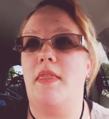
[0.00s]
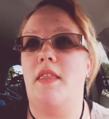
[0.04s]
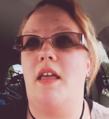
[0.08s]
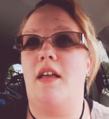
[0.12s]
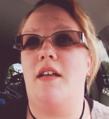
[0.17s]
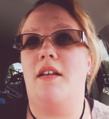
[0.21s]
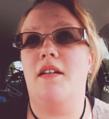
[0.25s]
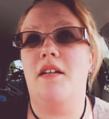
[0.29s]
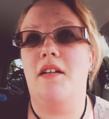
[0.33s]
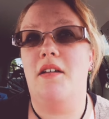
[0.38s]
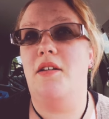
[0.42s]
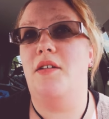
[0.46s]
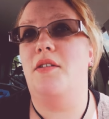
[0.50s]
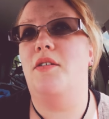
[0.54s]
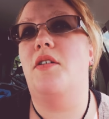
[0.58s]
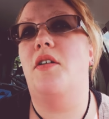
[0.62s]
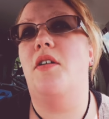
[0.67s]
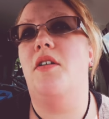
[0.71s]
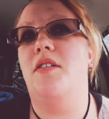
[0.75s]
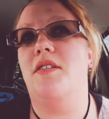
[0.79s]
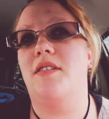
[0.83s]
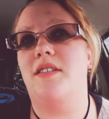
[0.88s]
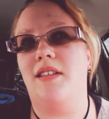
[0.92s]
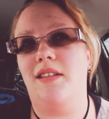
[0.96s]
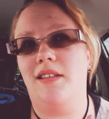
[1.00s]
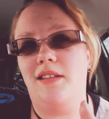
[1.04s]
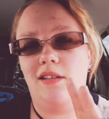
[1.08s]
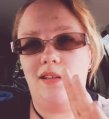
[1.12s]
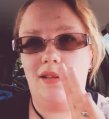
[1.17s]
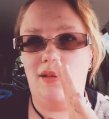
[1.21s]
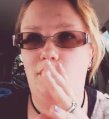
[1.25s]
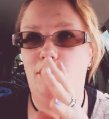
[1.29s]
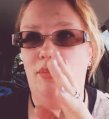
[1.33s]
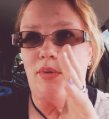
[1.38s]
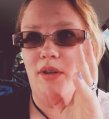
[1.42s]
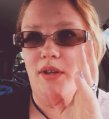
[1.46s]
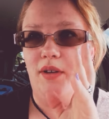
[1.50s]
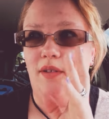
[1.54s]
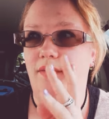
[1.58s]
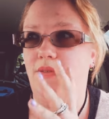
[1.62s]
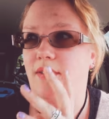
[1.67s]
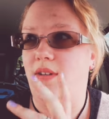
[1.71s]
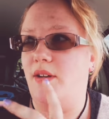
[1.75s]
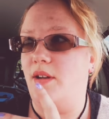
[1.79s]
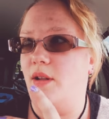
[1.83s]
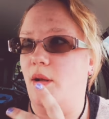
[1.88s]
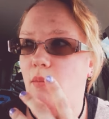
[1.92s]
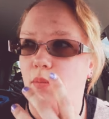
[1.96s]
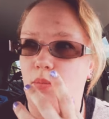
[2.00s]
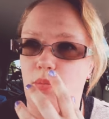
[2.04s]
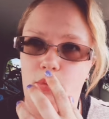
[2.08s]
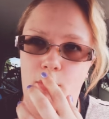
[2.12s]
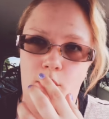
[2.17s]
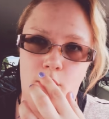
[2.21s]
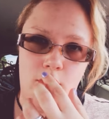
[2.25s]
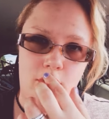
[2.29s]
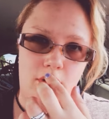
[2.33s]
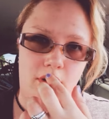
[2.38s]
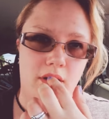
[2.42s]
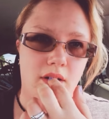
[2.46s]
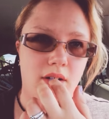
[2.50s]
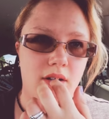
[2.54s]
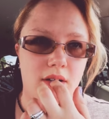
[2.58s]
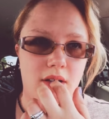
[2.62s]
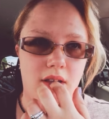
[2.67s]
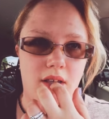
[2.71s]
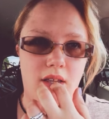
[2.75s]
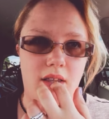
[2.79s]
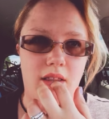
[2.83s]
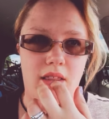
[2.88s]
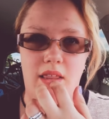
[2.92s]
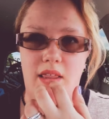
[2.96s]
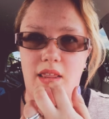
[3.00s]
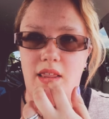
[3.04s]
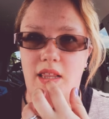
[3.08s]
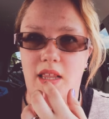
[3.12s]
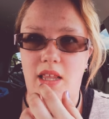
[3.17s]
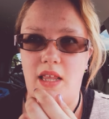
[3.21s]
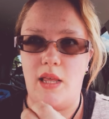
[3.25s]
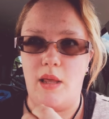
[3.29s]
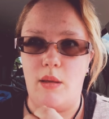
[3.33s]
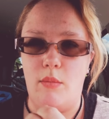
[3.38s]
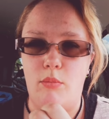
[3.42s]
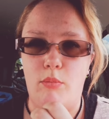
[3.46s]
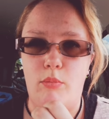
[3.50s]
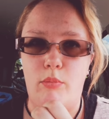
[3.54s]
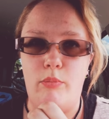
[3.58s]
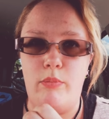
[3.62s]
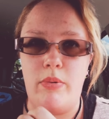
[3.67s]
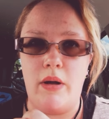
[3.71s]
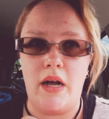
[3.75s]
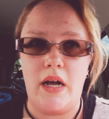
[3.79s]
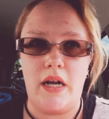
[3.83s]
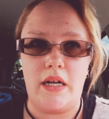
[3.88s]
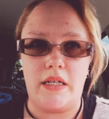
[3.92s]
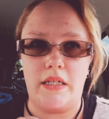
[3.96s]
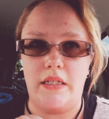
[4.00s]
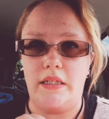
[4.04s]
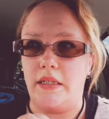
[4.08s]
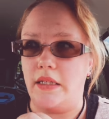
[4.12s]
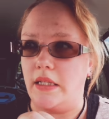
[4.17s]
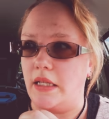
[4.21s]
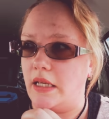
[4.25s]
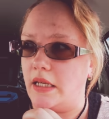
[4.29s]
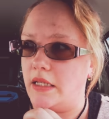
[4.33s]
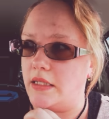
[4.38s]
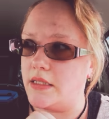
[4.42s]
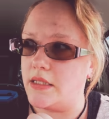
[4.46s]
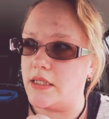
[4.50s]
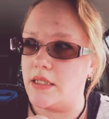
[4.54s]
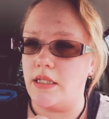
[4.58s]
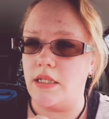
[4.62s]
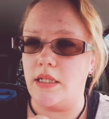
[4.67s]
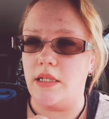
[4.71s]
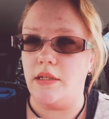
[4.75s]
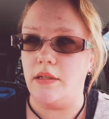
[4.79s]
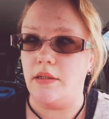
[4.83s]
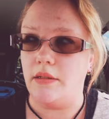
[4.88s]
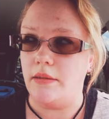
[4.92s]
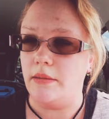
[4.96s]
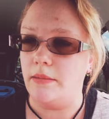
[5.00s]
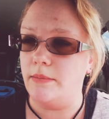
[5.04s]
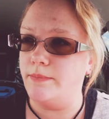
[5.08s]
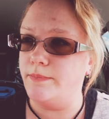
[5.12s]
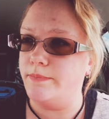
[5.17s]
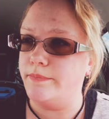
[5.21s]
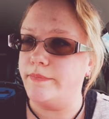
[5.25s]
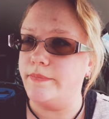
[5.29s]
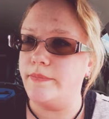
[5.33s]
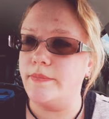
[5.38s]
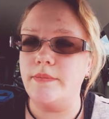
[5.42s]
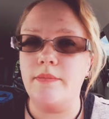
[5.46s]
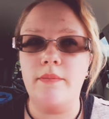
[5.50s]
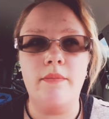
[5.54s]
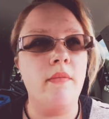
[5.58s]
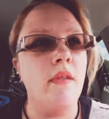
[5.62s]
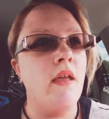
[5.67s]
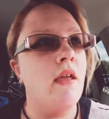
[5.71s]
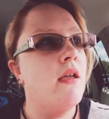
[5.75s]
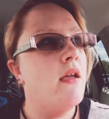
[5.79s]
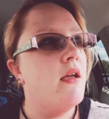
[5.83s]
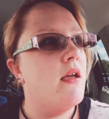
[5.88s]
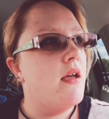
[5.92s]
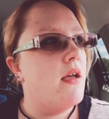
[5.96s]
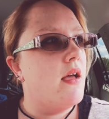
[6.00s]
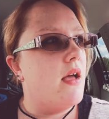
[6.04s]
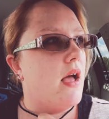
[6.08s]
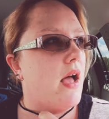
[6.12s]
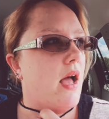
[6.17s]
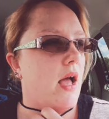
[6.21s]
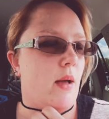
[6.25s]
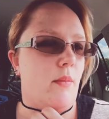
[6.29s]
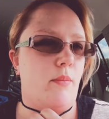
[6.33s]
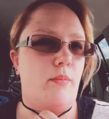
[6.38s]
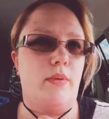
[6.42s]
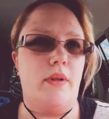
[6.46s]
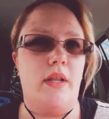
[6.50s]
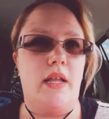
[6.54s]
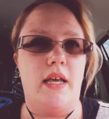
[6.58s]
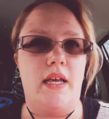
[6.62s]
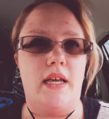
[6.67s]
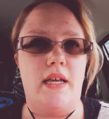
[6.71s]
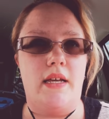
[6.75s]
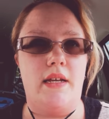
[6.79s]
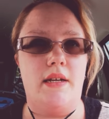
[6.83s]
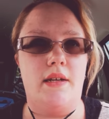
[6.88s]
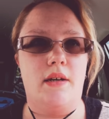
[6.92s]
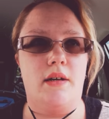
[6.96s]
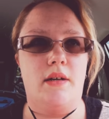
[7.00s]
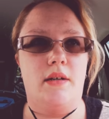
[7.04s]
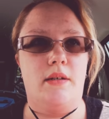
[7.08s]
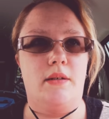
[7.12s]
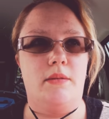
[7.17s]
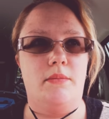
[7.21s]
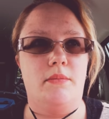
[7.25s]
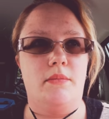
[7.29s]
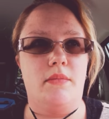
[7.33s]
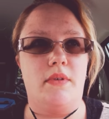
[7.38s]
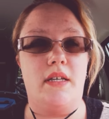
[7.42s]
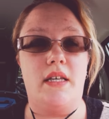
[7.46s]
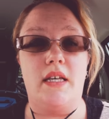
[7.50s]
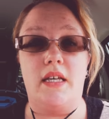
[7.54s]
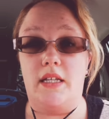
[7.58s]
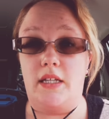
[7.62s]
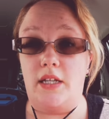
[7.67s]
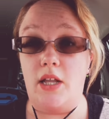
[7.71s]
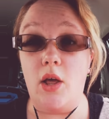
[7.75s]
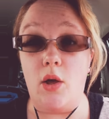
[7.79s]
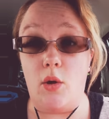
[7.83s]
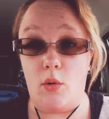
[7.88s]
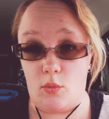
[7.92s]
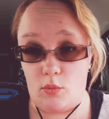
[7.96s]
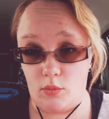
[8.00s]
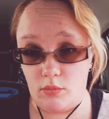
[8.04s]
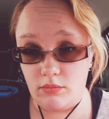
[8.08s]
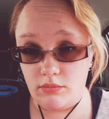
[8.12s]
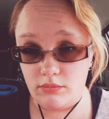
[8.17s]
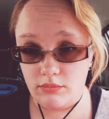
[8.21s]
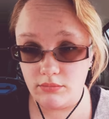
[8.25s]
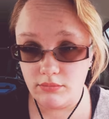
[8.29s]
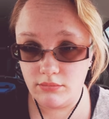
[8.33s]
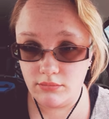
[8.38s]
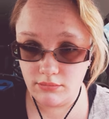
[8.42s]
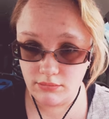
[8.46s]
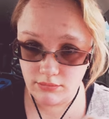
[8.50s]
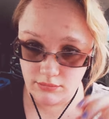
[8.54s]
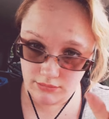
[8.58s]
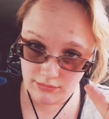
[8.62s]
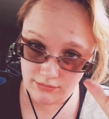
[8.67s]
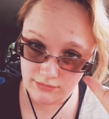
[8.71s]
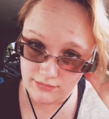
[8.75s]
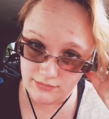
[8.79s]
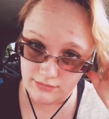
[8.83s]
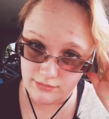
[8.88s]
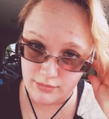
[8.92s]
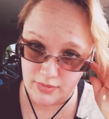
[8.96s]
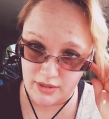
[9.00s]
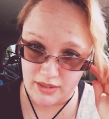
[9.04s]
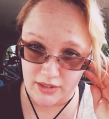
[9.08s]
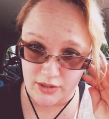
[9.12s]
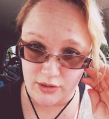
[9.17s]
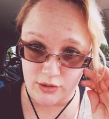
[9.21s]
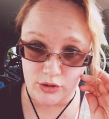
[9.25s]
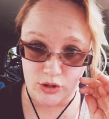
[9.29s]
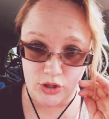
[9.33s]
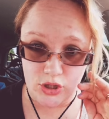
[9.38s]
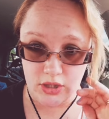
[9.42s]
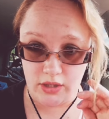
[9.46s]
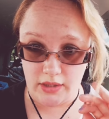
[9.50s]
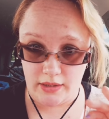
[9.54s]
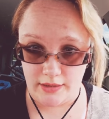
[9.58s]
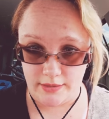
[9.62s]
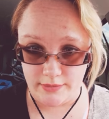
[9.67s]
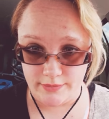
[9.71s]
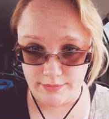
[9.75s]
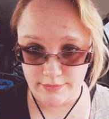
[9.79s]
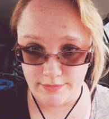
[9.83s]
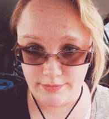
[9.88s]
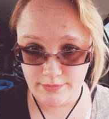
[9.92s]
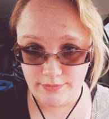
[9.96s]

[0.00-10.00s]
it kind of caused a little bit of an uproar in the parking lot here. I played Get Low by Lil Jon.